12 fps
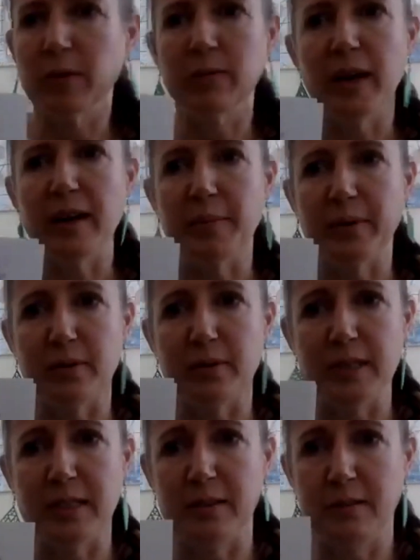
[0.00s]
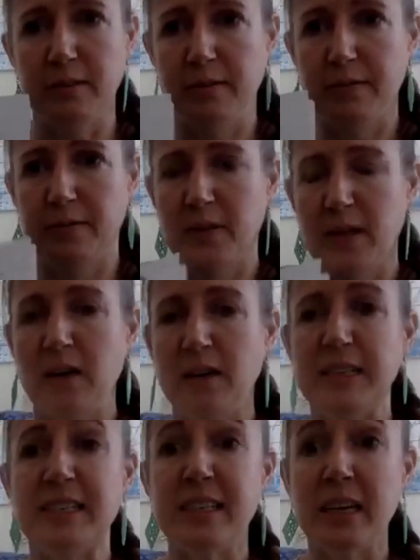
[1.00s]
rainbows
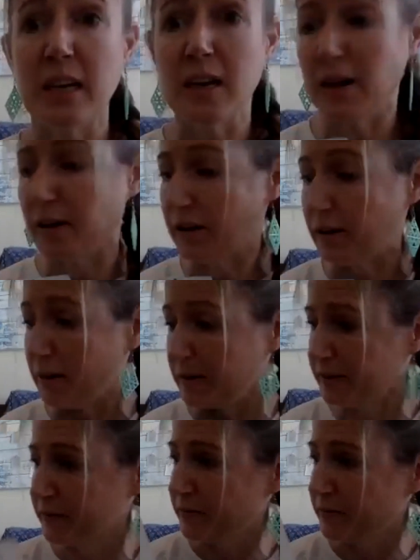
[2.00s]
until